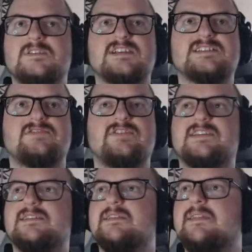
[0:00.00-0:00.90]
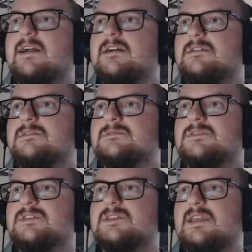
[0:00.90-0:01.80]
Just create an
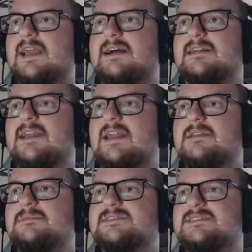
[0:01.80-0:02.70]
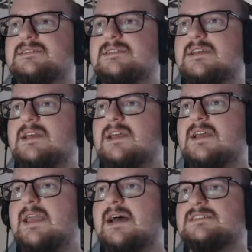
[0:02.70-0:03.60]
account. Yeah, games.
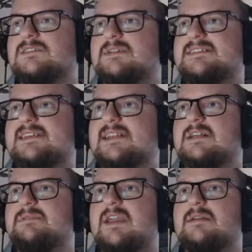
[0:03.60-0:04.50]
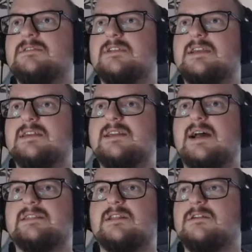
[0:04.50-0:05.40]
Yeah, so basically I'll be able to like
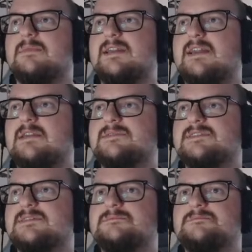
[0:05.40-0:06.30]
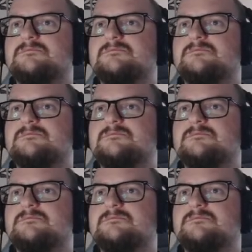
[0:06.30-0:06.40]
catalog my games.